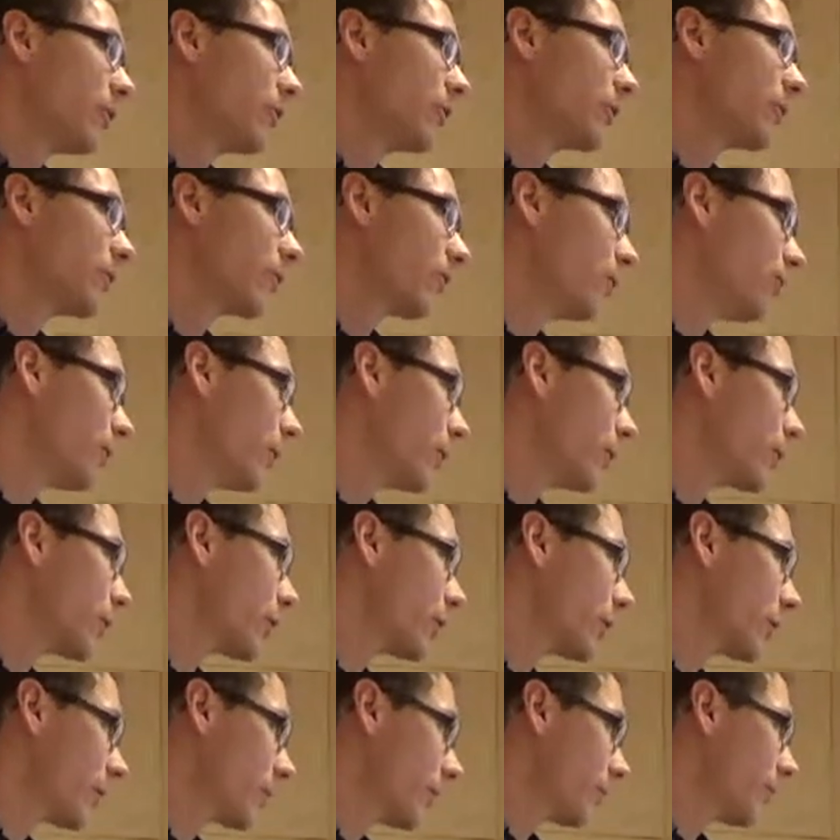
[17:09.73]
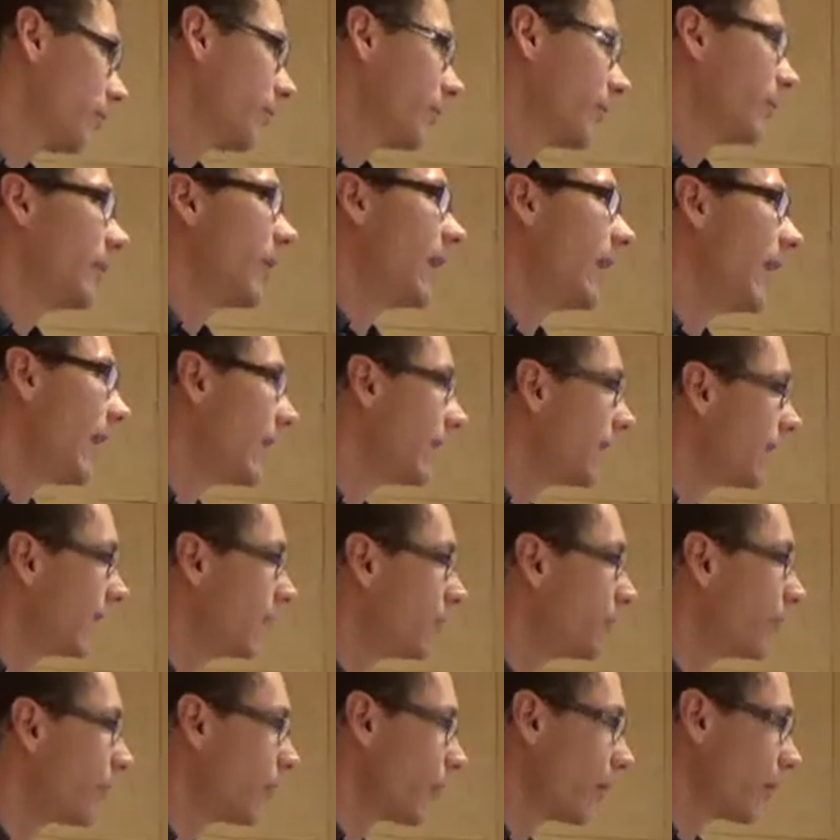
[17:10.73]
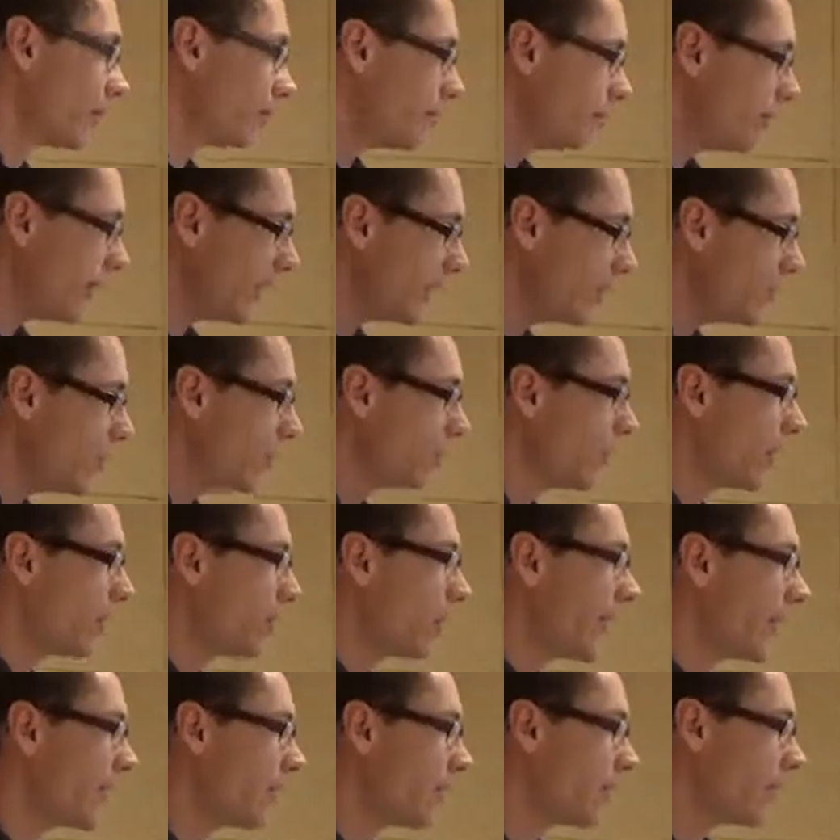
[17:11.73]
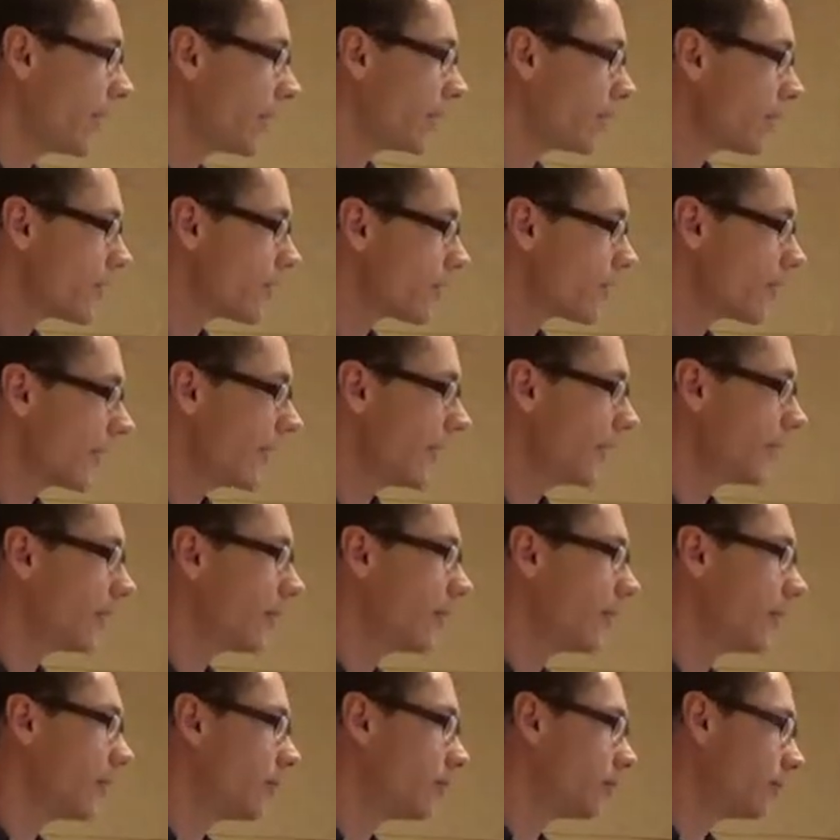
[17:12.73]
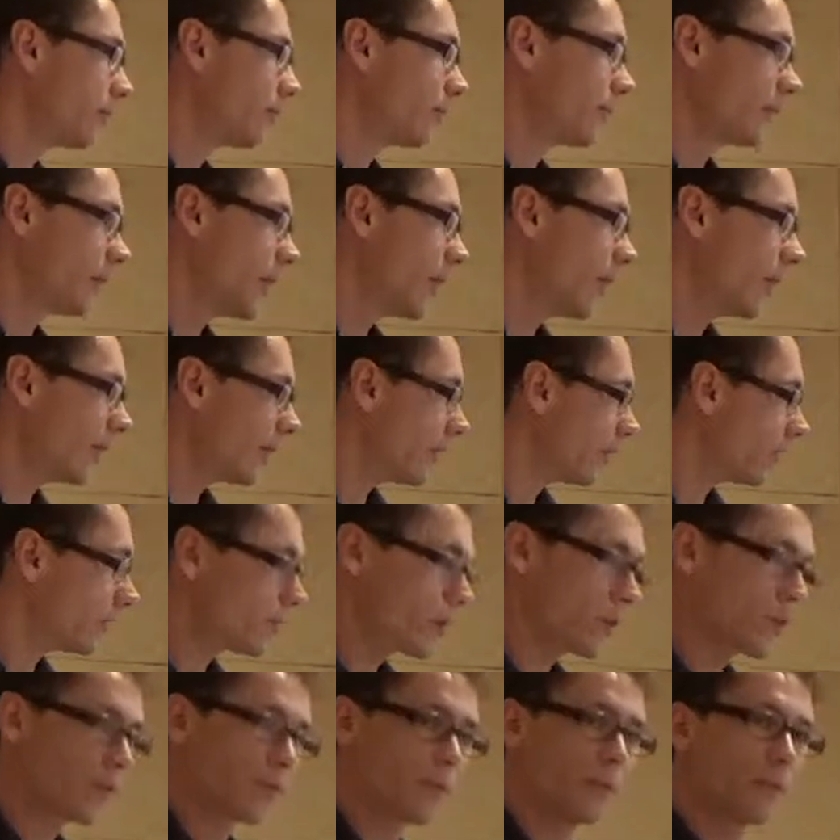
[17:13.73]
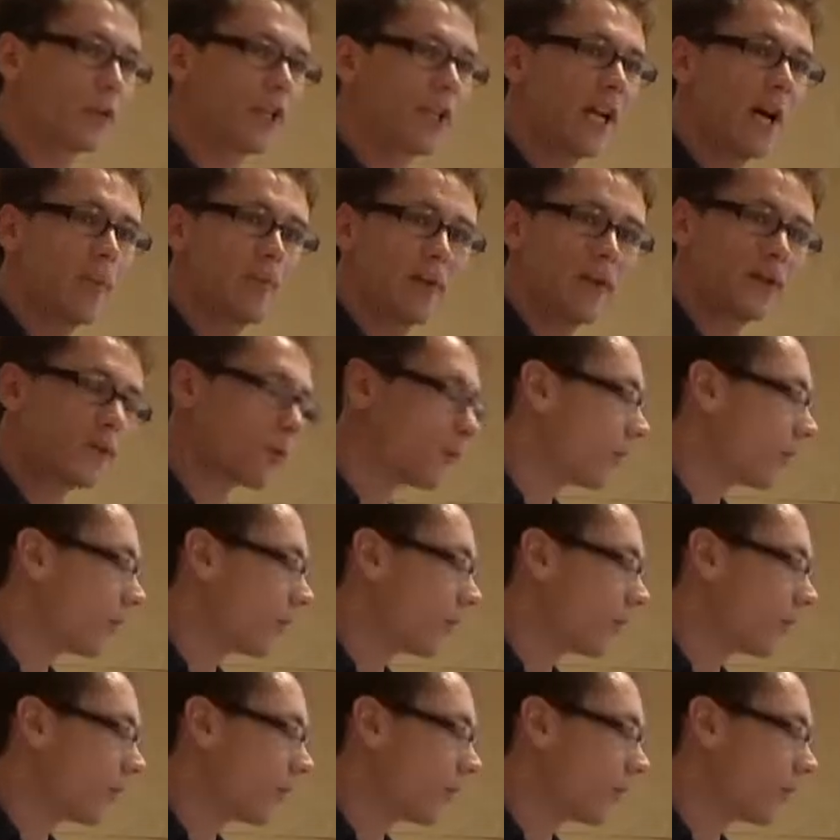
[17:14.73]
so much lacking for many human rights defenders and those from Chiapas